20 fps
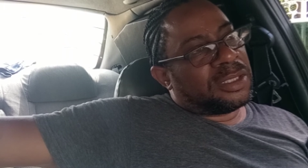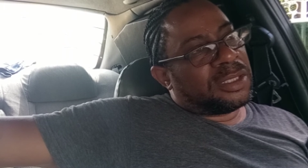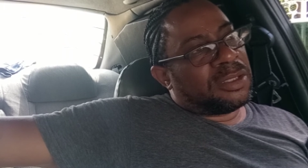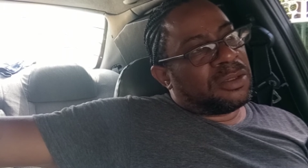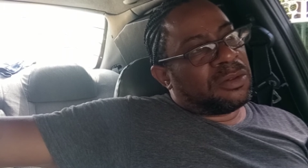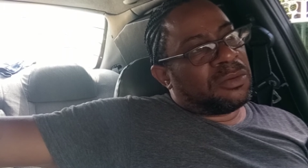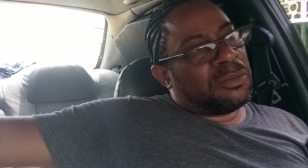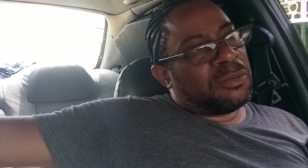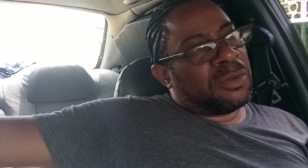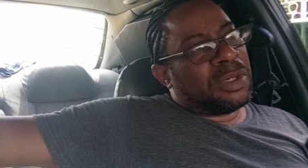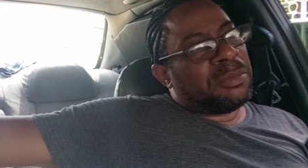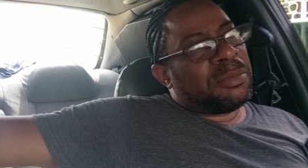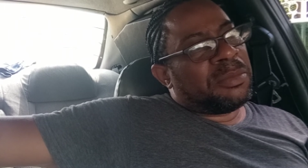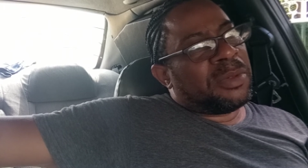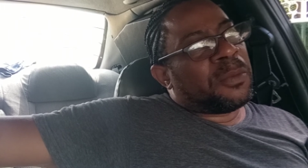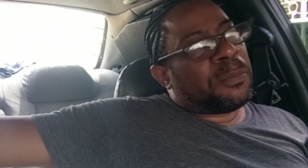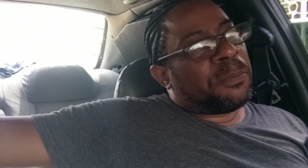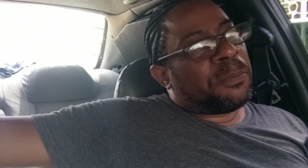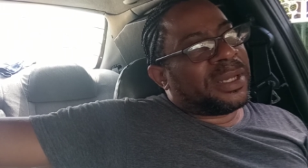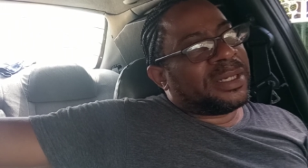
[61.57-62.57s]
when we
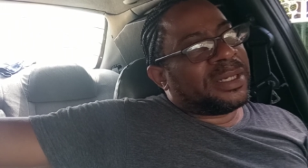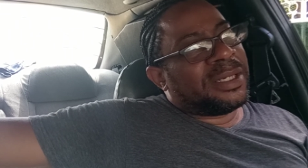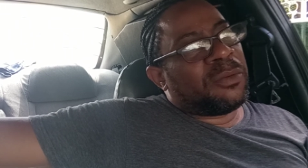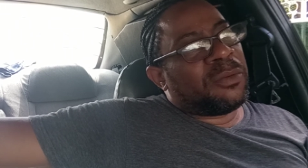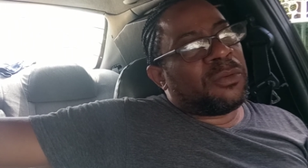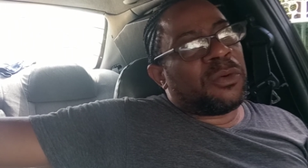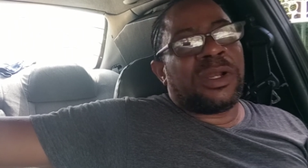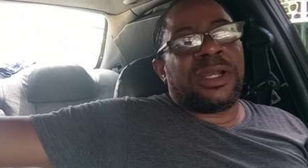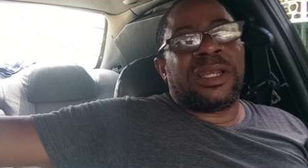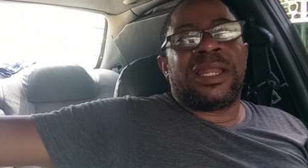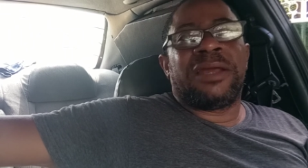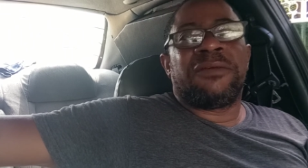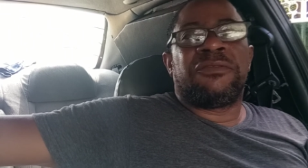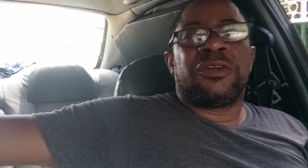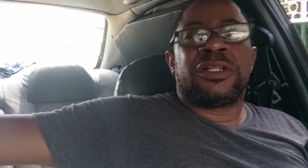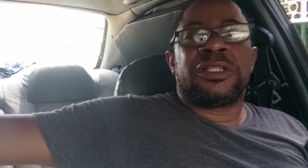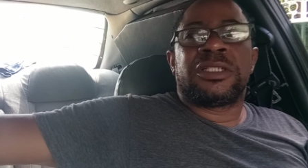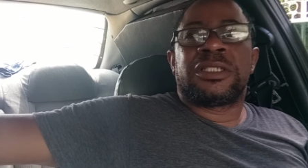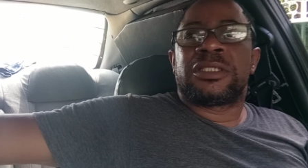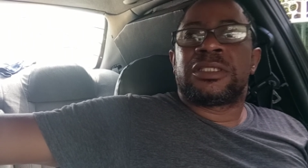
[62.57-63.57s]
look upon the whole
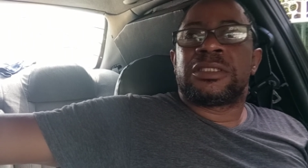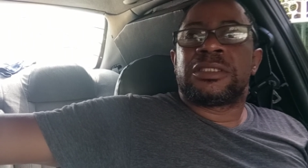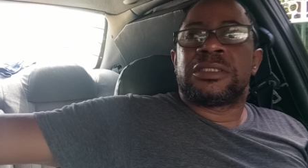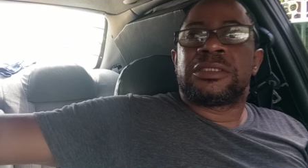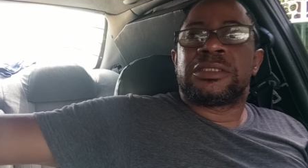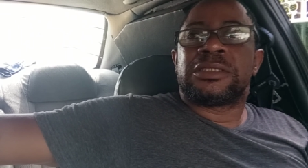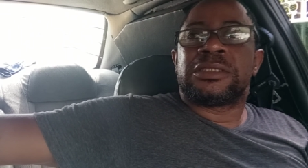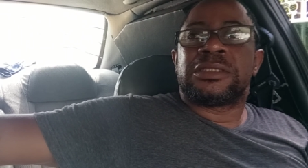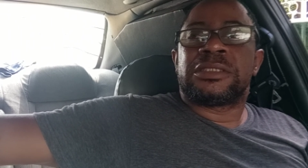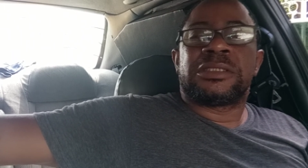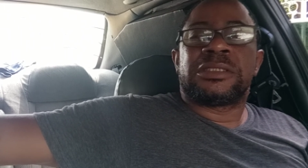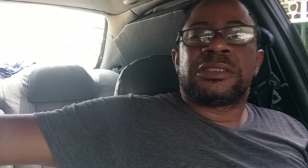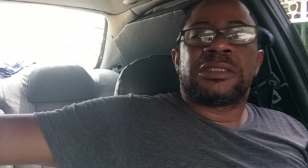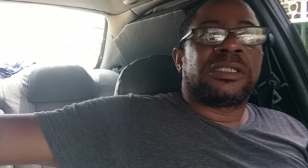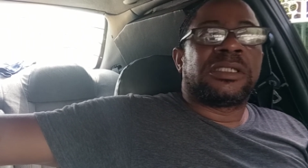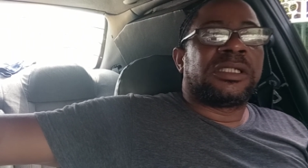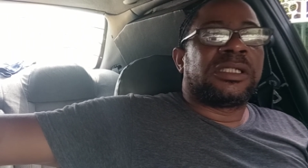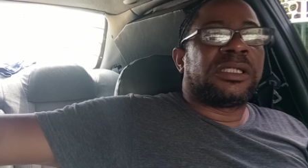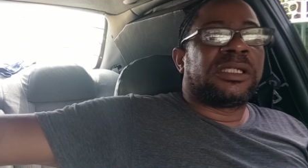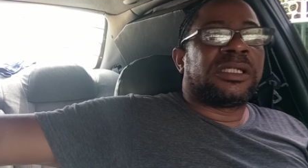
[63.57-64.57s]
levels,
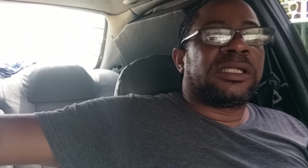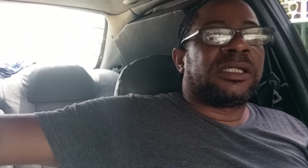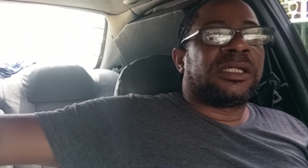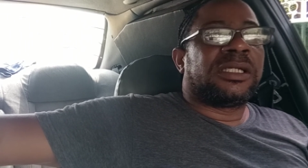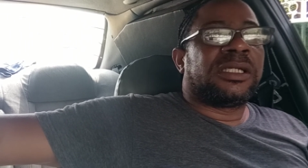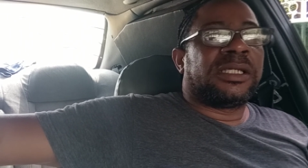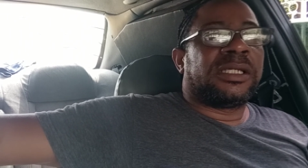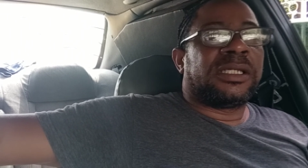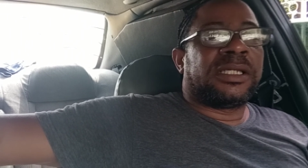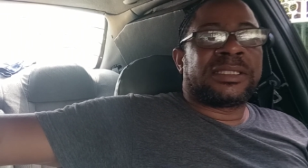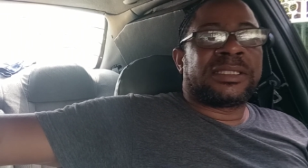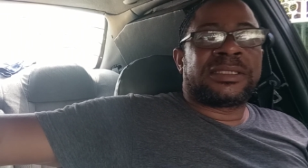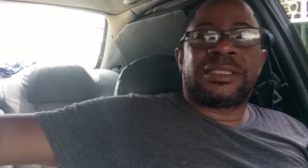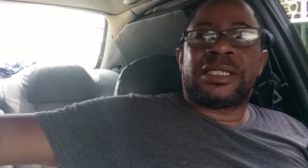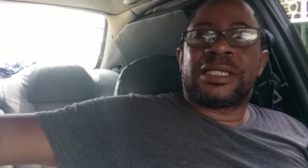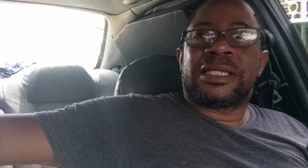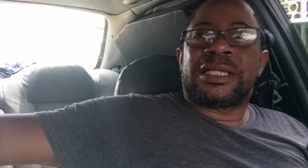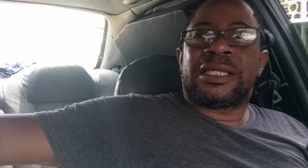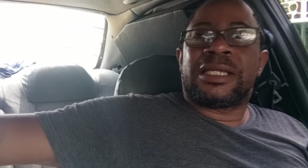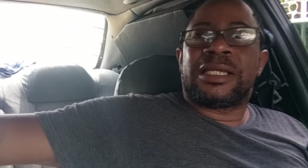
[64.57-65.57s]
you
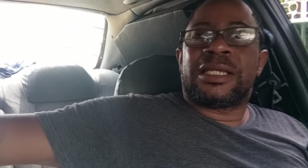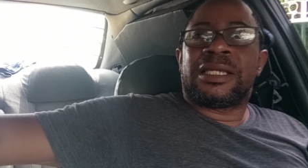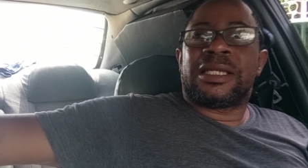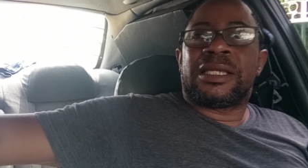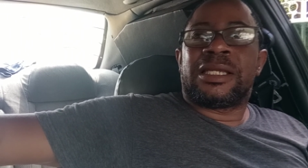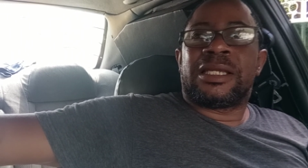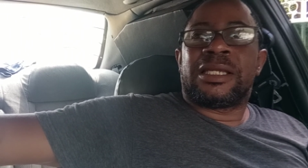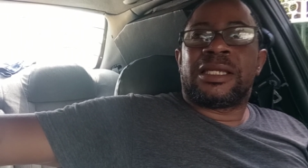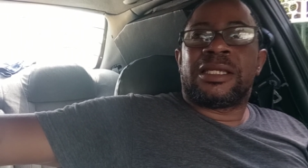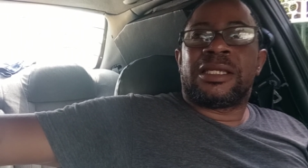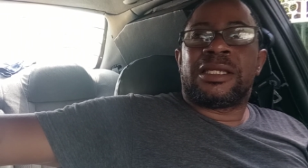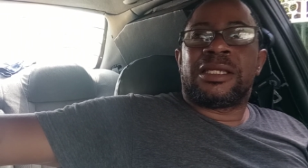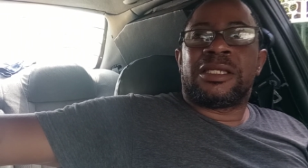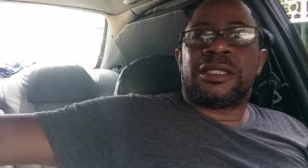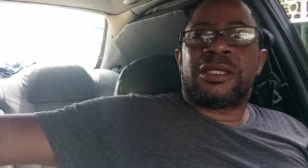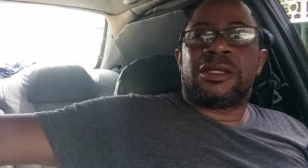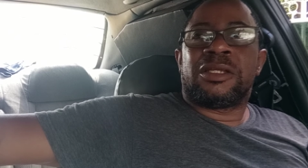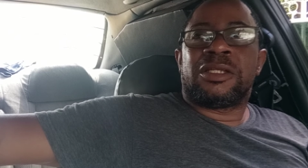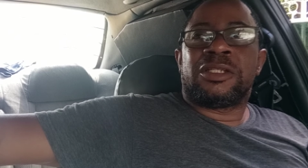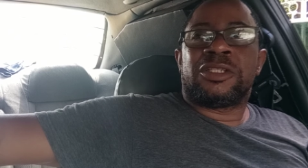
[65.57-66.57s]
see,
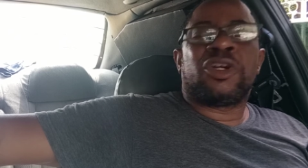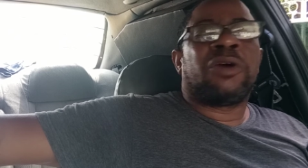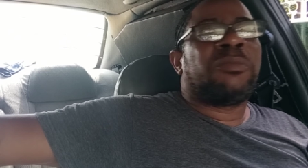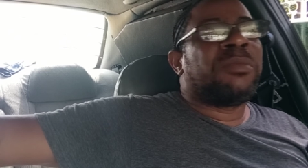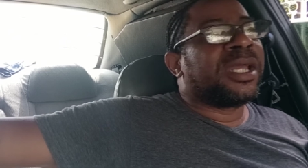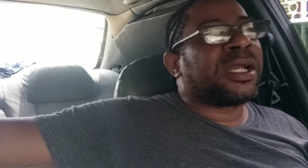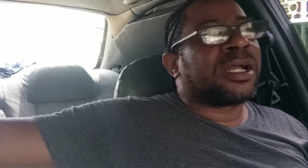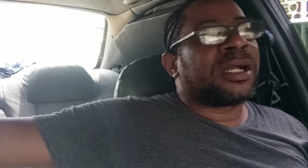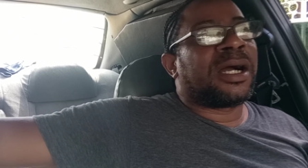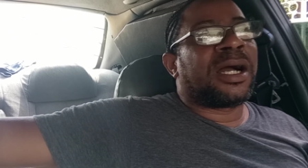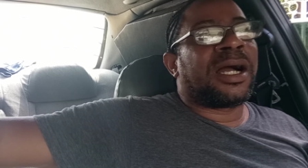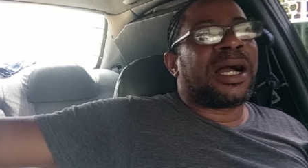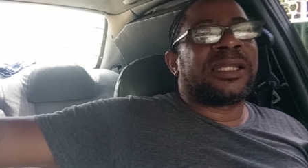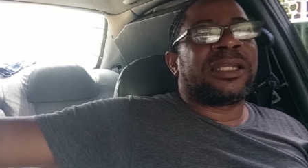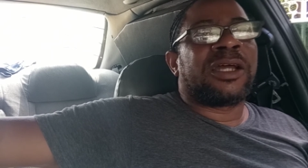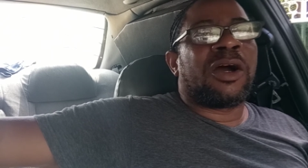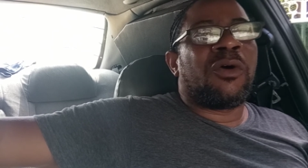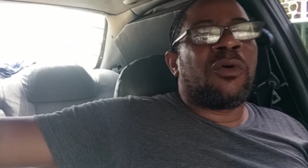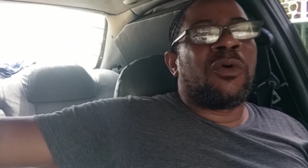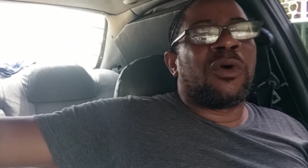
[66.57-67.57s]
Jamaica and
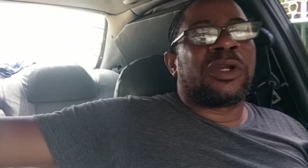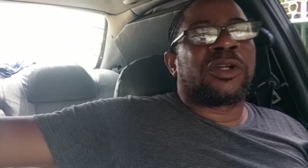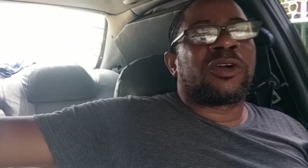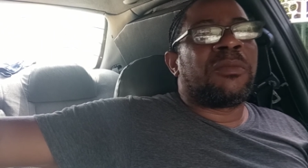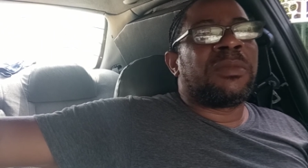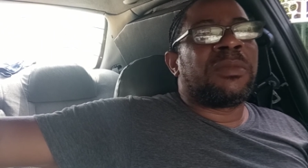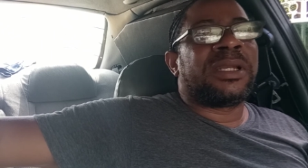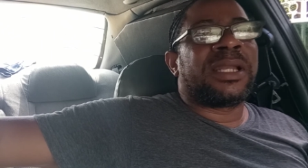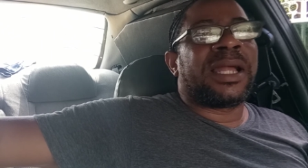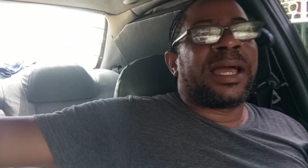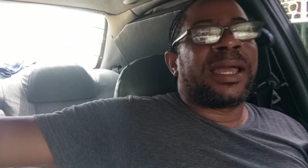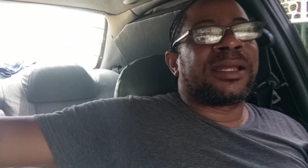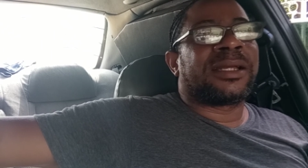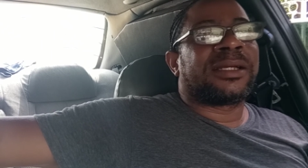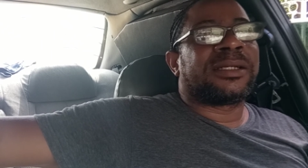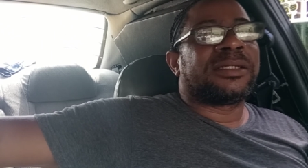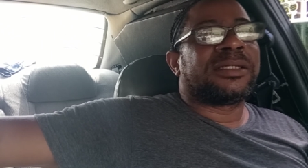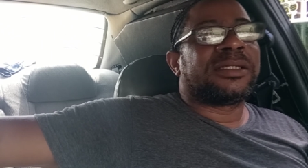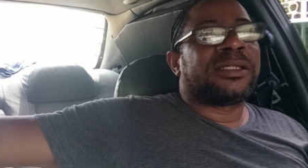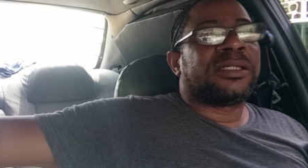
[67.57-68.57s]
the old come like
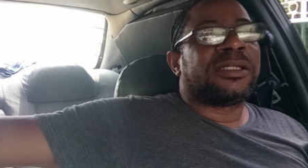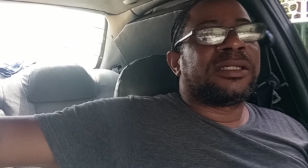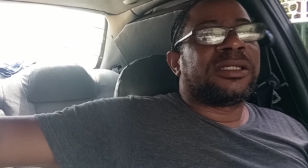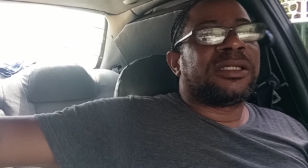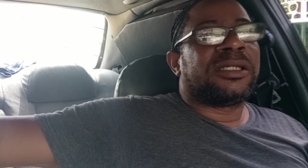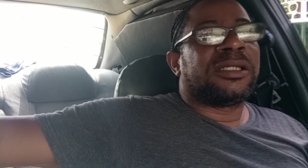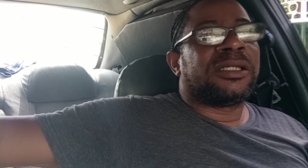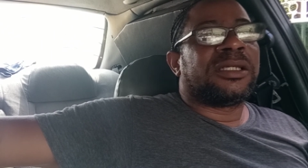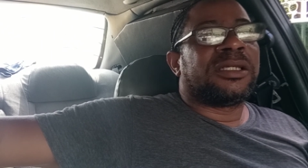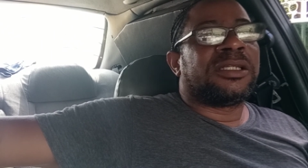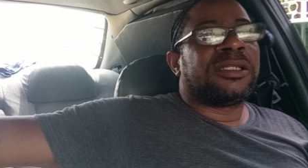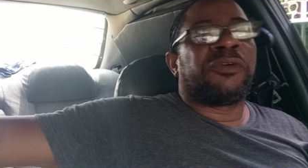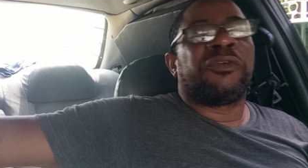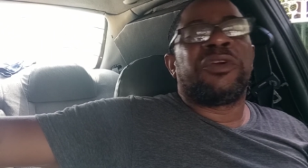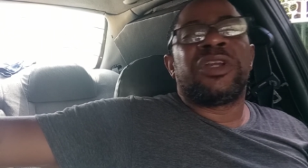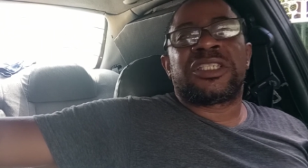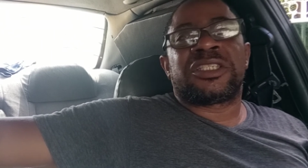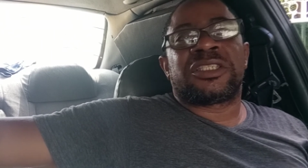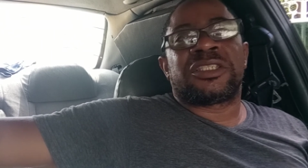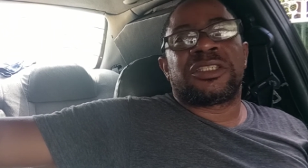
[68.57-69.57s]
the
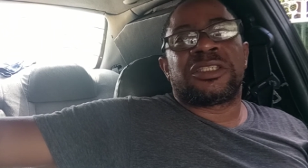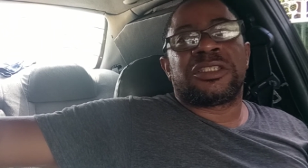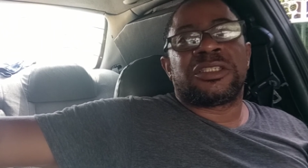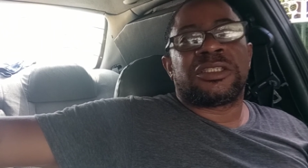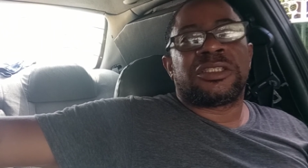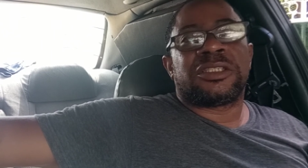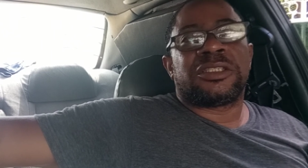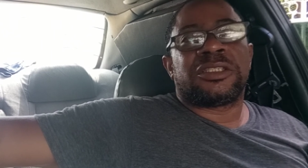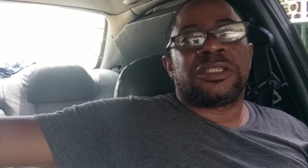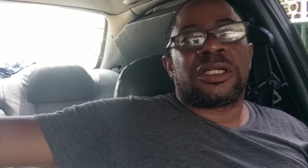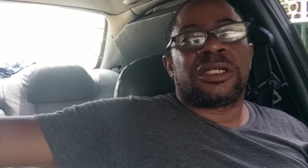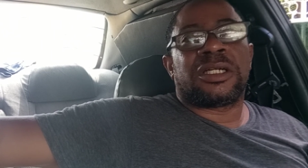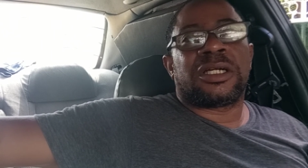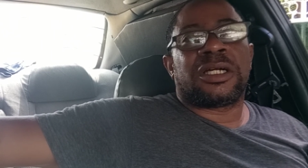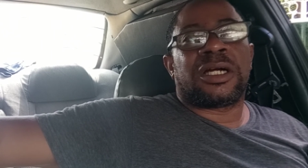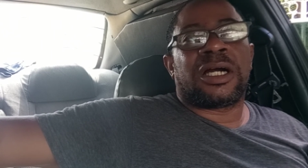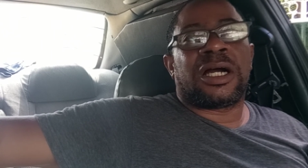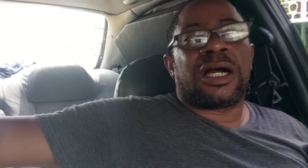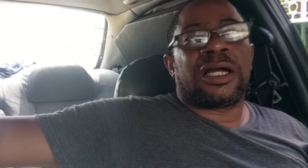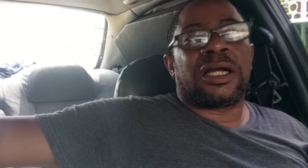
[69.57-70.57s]
rich
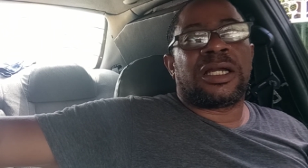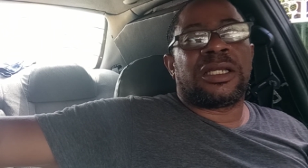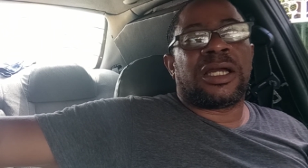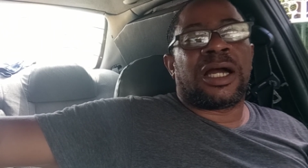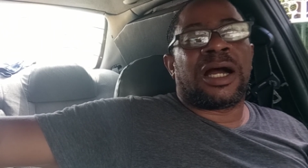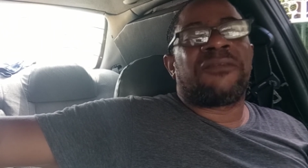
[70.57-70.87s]
have a